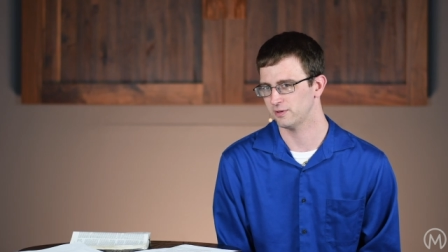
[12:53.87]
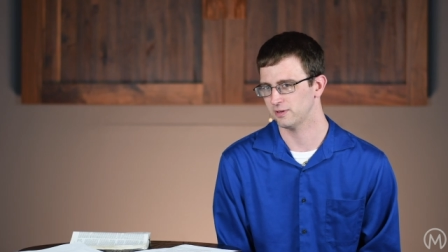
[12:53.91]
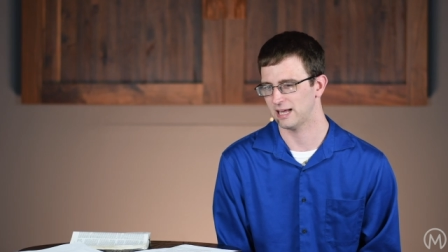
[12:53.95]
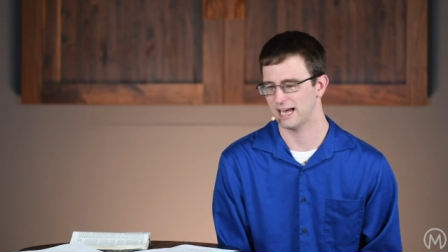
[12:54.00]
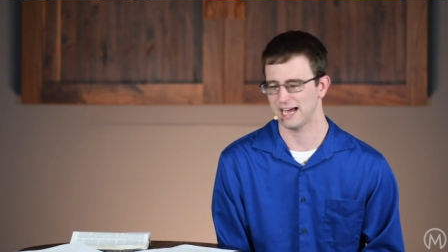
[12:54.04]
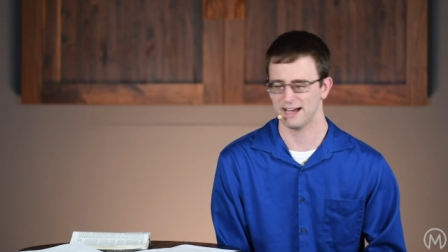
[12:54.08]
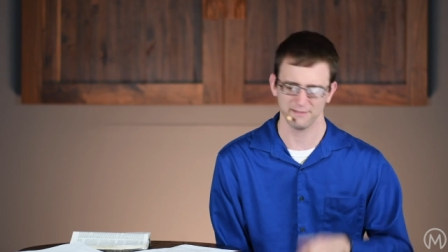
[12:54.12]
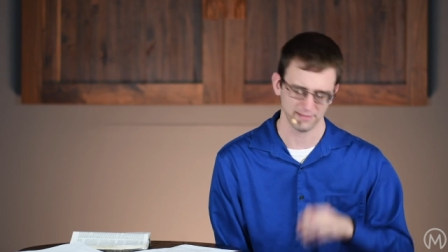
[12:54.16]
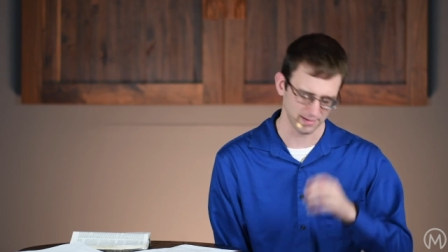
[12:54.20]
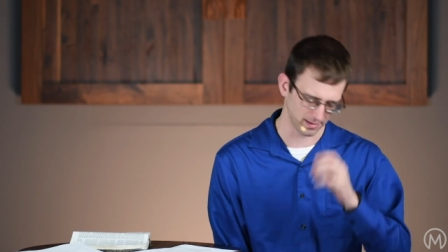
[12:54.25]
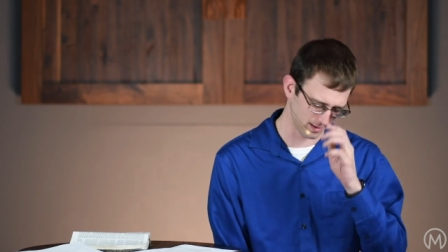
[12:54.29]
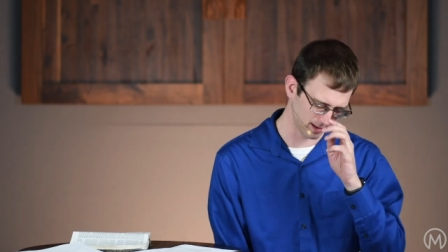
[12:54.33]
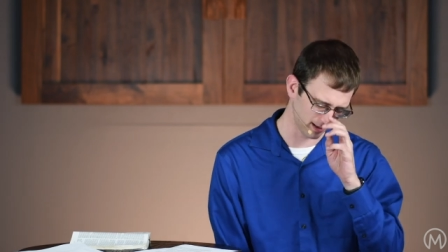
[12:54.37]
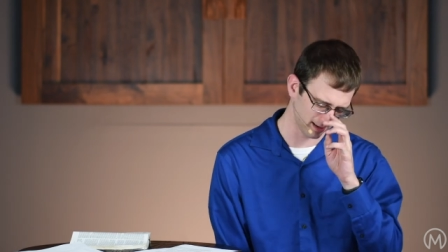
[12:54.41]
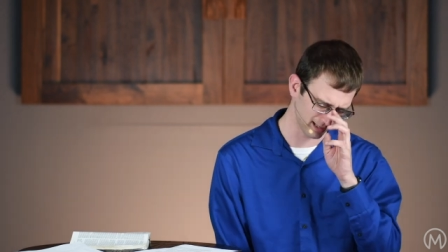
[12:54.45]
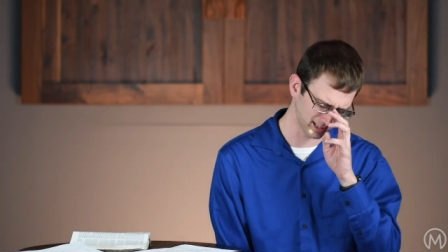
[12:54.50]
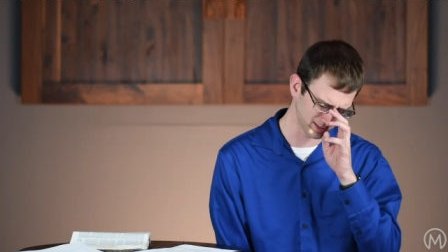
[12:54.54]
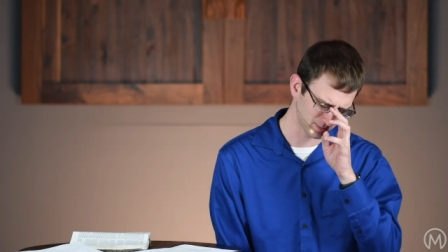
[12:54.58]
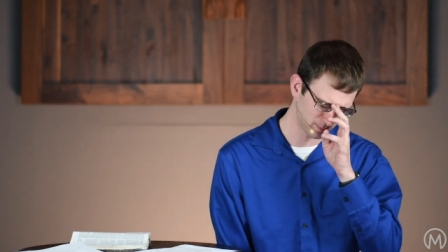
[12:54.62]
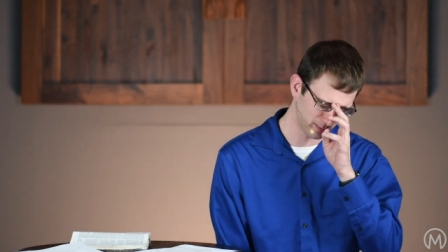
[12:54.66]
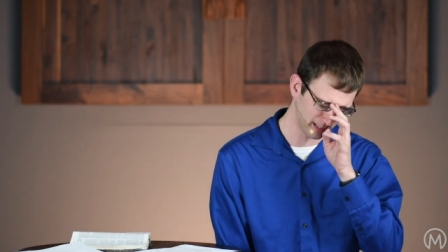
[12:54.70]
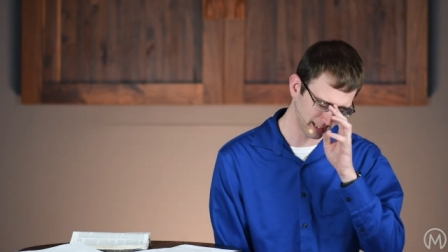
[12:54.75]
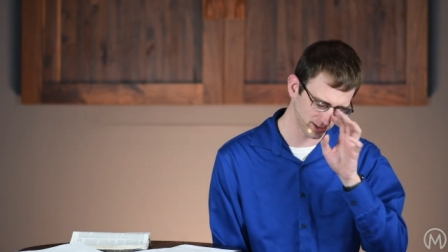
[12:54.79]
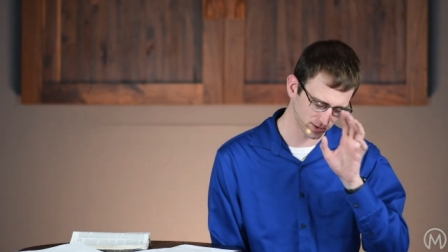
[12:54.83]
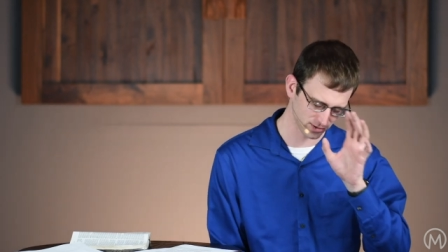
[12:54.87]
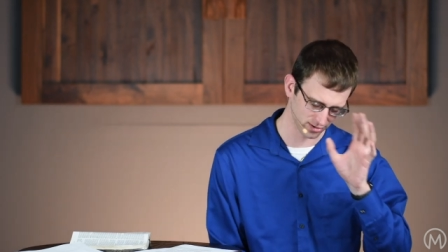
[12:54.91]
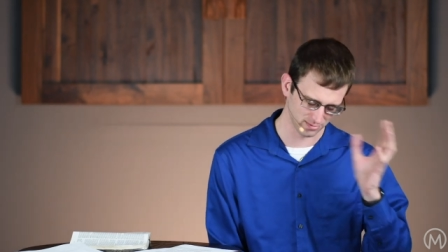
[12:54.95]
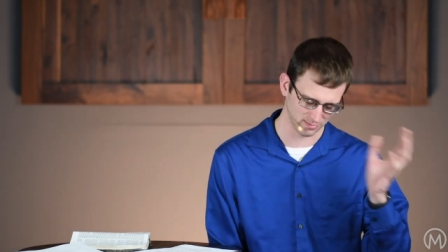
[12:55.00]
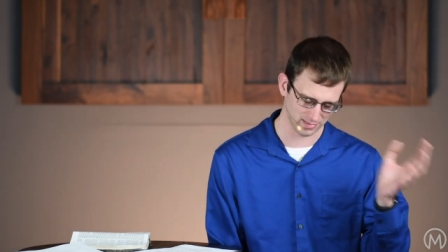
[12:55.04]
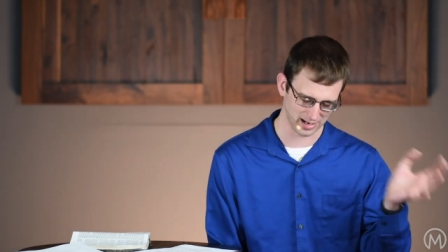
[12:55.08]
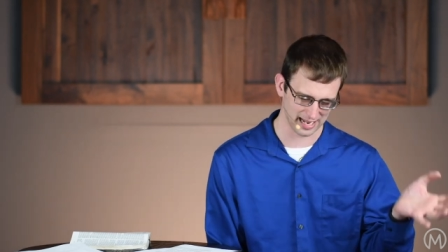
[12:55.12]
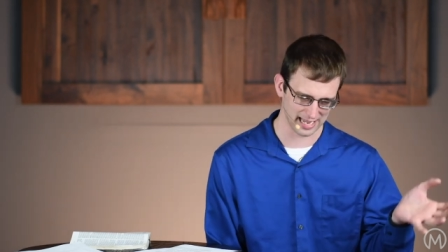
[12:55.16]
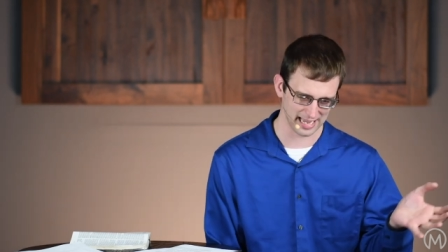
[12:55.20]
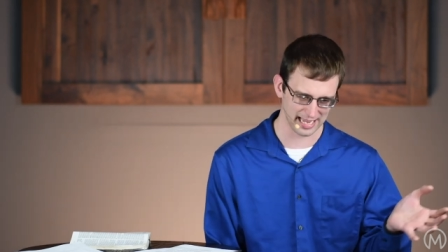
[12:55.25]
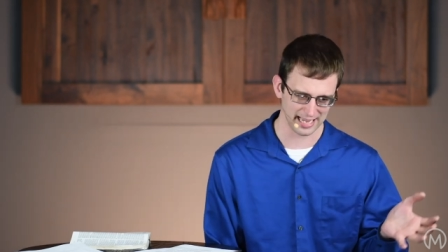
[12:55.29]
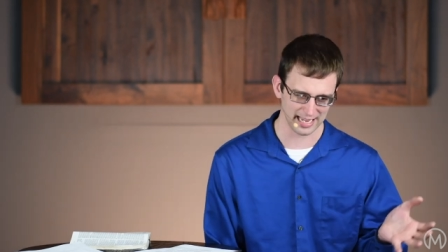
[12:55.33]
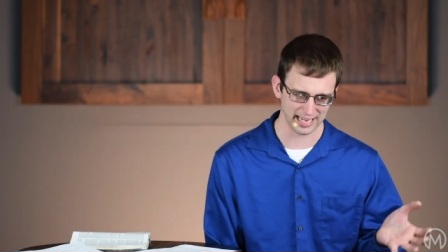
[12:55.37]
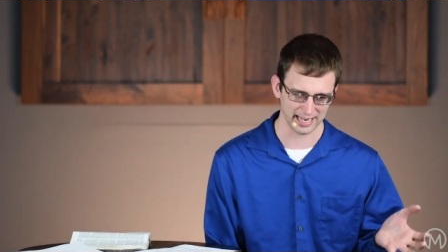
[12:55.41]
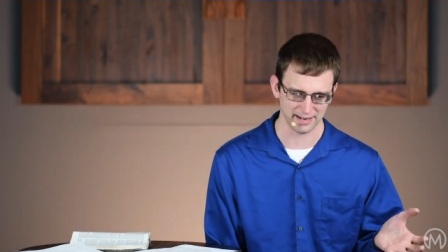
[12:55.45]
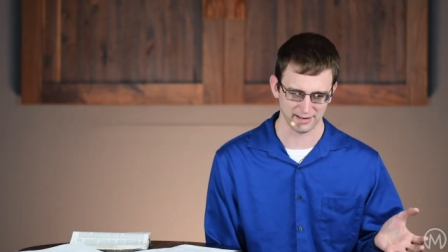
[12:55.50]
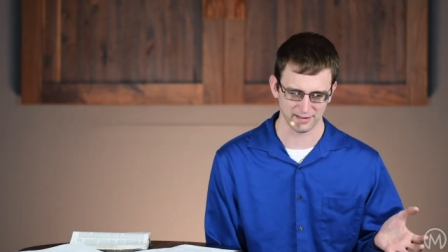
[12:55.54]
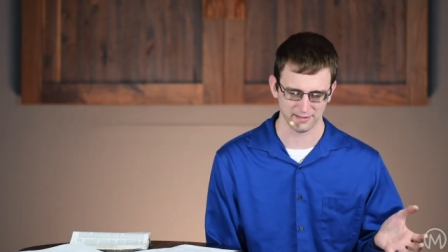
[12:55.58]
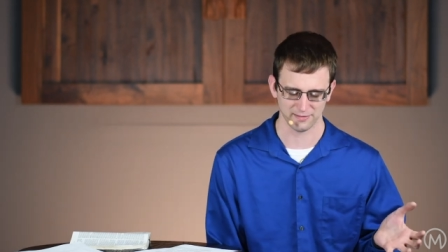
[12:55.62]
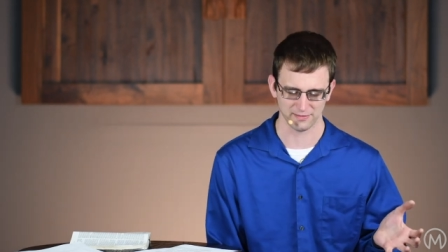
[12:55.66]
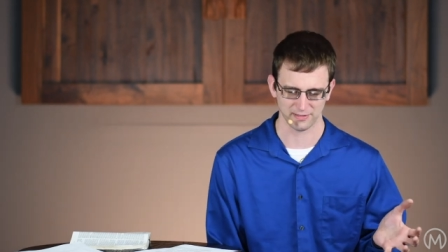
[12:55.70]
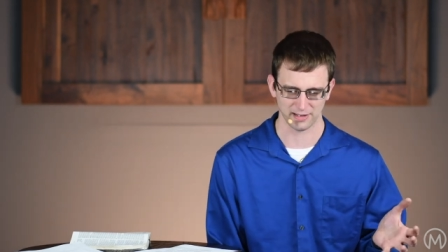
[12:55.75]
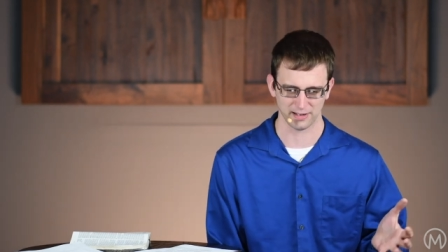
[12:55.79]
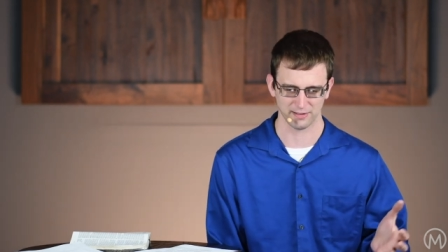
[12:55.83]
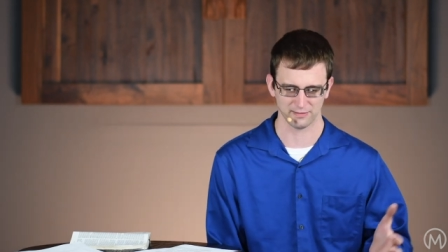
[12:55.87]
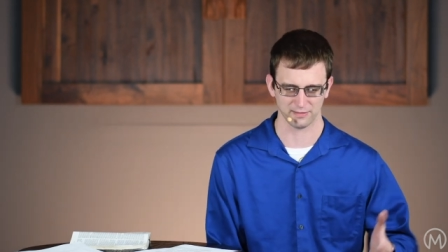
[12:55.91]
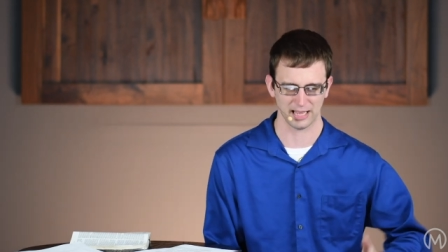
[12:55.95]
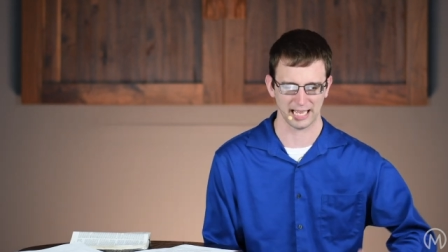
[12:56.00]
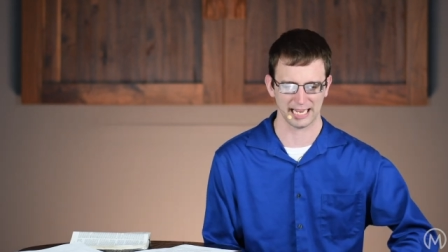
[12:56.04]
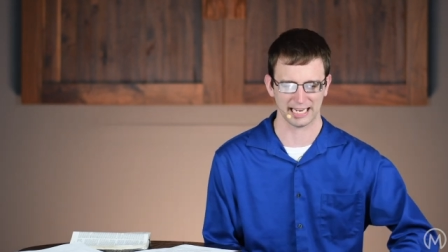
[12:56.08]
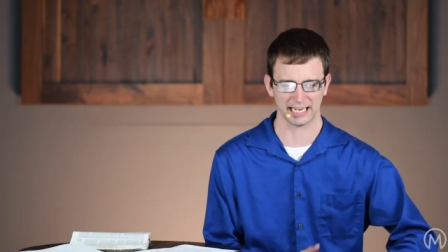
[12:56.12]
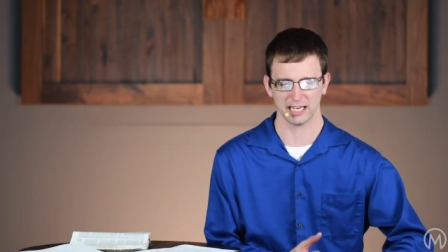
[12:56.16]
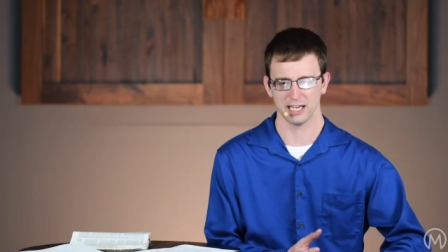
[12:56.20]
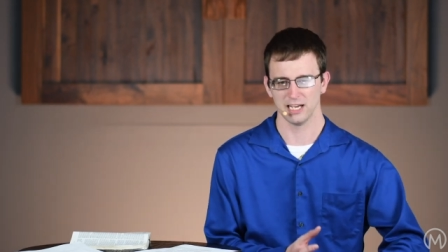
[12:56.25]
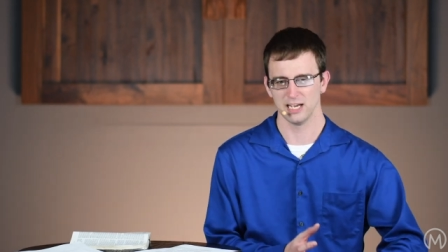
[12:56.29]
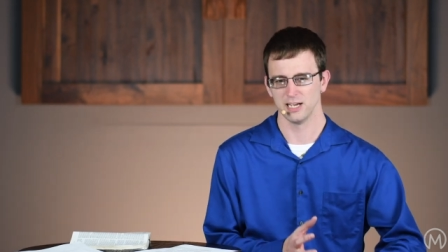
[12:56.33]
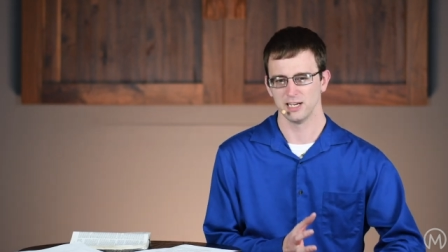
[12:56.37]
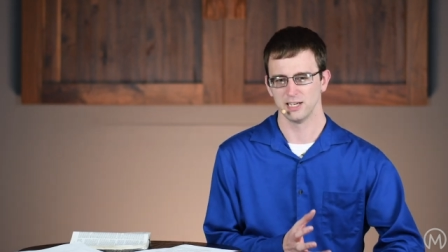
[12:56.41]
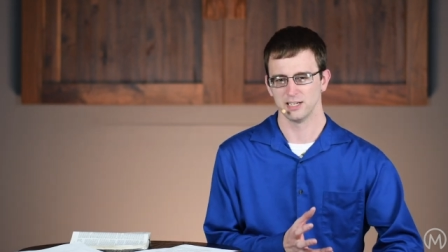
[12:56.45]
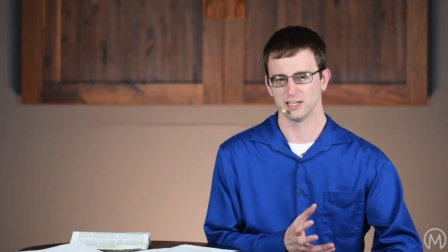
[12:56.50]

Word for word: I have in this picture in my head of, of like